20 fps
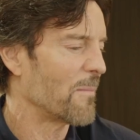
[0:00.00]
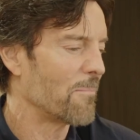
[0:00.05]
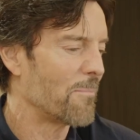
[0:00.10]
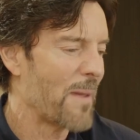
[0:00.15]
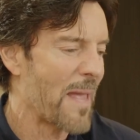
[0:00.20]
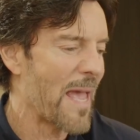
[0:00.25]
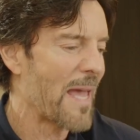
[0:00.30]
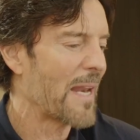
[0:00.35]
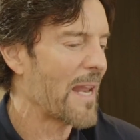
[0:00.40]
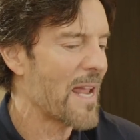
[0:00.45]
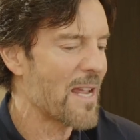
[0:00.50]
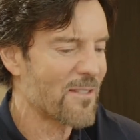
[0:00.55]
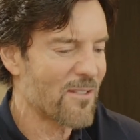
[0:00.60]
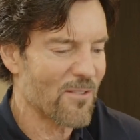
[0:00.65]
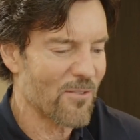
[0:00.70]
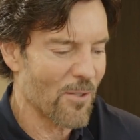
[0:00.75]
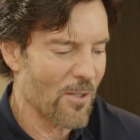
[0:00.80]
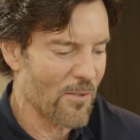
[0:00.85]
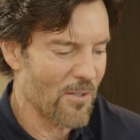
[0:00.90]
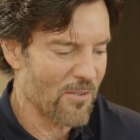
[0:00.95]
badass
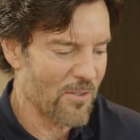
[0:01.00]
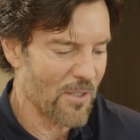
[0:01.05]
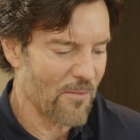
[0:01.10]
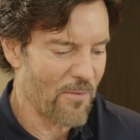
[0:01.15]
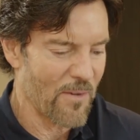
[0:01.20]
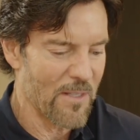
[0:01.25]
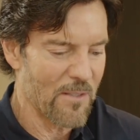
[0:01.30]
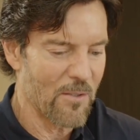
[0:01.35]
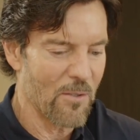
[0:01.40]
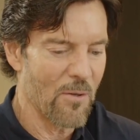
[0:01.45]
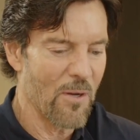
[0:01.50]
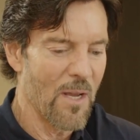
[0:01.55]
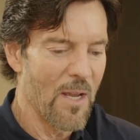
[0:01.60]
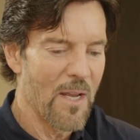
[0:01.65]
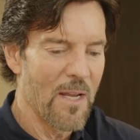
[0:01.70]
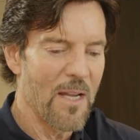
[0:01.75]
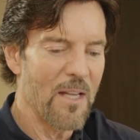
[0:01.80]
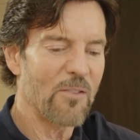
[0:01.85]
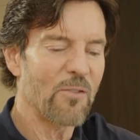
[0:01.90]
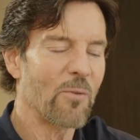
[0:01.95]
as all the stuff I do,
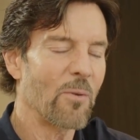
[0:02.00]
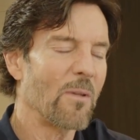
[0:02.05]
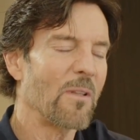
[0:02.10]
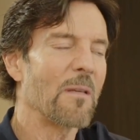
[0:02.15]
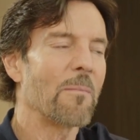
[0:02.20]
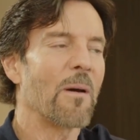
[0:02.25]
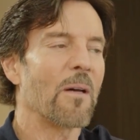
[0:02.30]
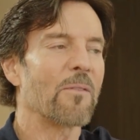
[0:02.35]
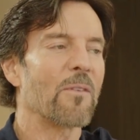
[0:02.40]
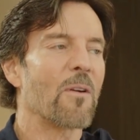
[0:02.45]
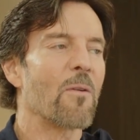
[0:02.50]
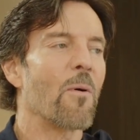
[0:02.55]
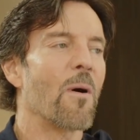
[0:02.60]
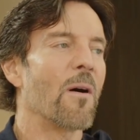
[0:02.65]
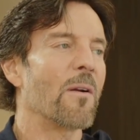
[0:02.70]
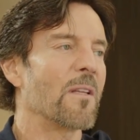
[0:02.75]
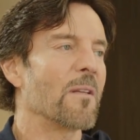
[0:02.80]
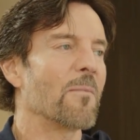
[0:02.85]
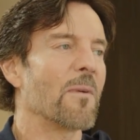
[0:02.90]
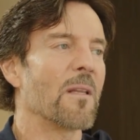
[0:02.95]
it's really about the
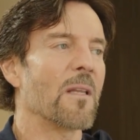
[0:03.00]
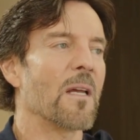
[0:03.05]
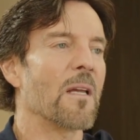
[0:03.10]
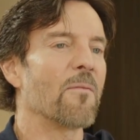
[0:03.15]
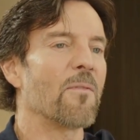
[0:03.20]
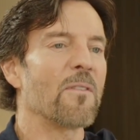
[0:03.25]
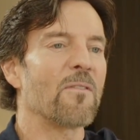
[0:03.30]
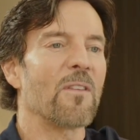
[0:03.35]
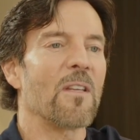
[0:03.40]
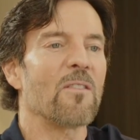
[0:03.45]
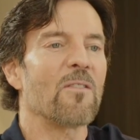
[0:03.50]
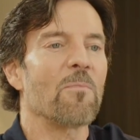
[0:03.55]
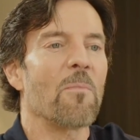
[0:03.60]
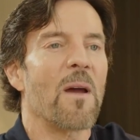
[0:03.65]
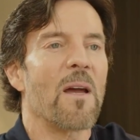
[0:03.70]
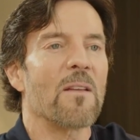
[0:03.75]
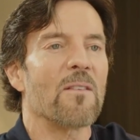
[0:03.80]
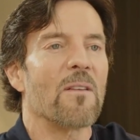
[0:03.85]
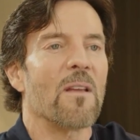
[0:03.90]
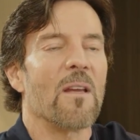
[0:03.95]
quality of my life.
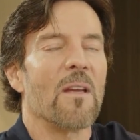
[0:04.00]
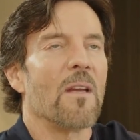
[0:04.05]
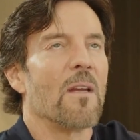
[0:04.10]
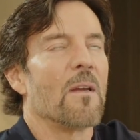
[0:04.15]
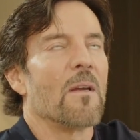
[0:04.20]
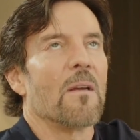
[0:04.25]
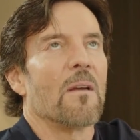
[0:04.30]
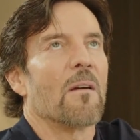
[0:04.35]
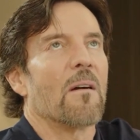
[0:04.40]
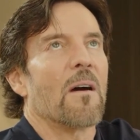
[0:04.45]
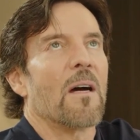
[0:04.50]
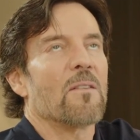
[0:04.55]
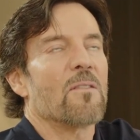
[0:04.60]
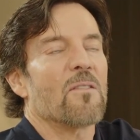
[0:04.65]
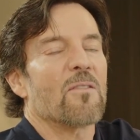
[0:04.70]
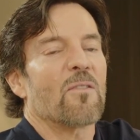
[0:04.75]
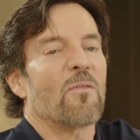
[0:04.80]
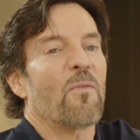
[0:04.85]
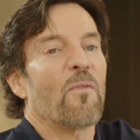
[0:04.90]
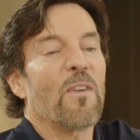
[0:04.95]
I
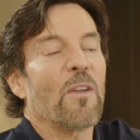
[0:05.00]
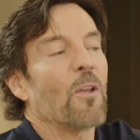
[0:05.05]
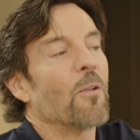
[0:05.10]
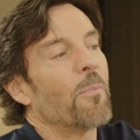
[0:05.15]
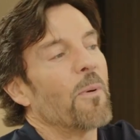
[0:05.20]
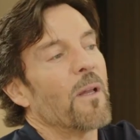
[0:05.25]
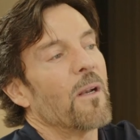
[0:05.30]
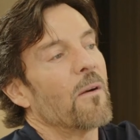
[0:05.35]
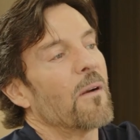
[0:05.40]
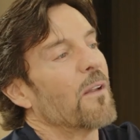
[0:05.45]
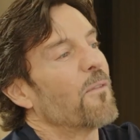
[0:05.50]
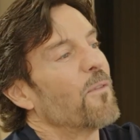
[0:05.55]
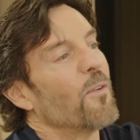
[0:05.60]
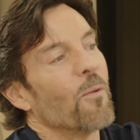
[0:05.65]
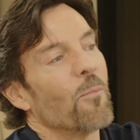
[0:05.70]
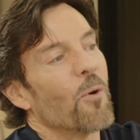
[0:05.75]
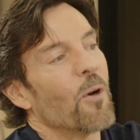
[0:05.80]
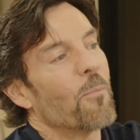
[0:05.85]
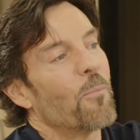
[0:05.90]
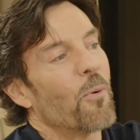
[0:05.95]
just feel better. I feel
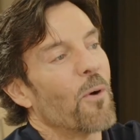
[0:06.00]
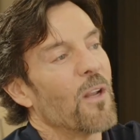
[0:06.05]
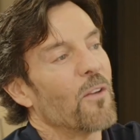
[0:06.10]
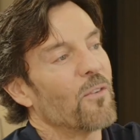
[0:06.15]
more present.